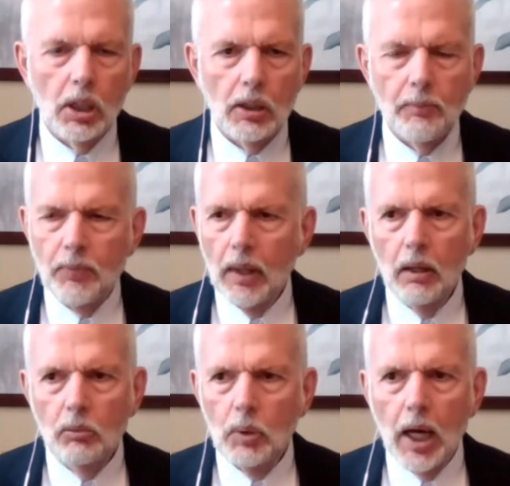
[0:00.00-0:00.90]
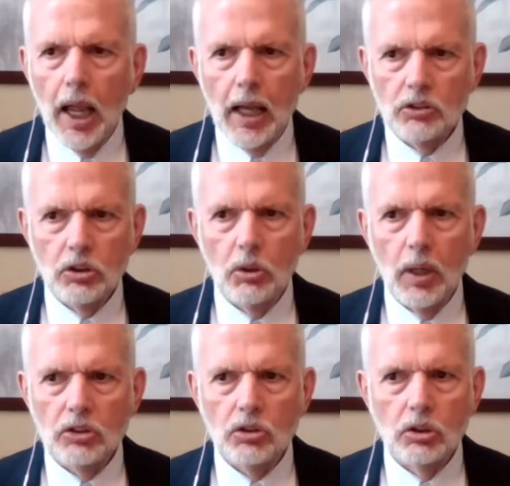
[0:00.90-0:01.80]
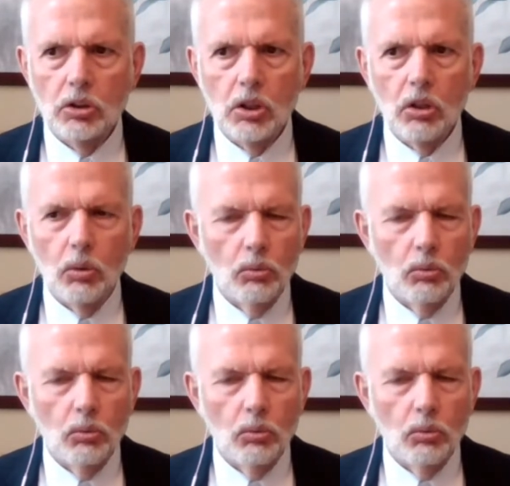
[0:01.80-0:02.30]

And when I asked the question,